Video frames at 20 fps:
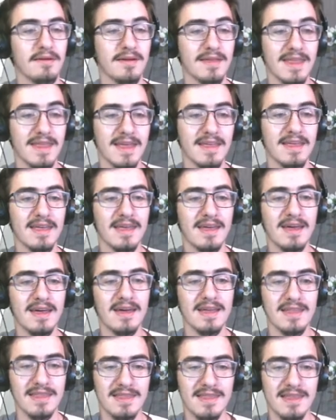I think
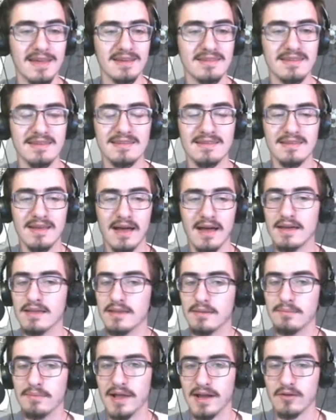this
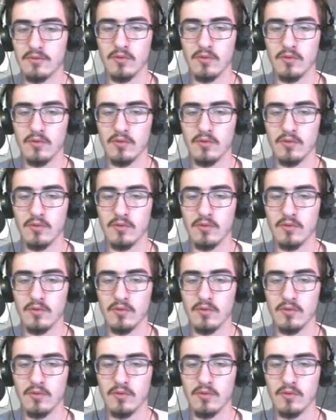design, the black